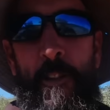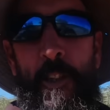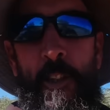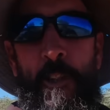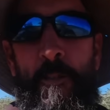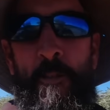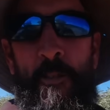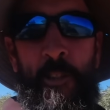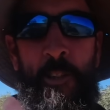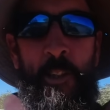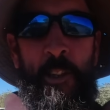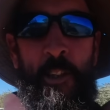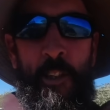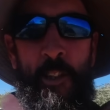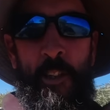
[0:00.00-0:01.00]
the road.
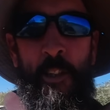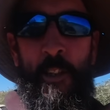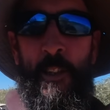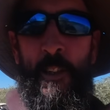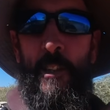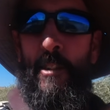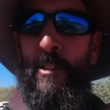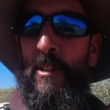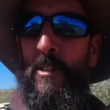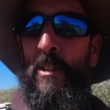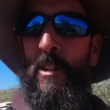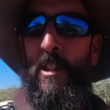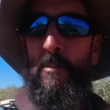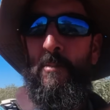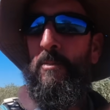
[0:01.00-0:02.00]
Looked
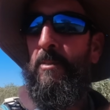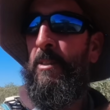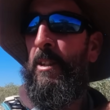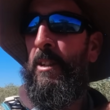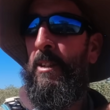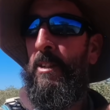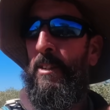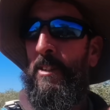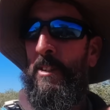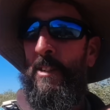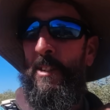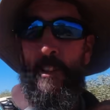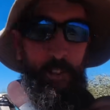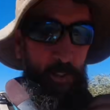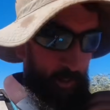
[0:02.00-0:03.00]
alright.
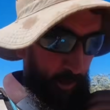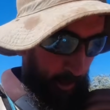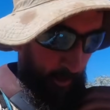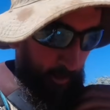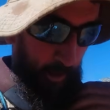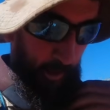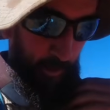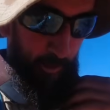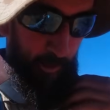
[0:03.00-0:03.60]
So I've got a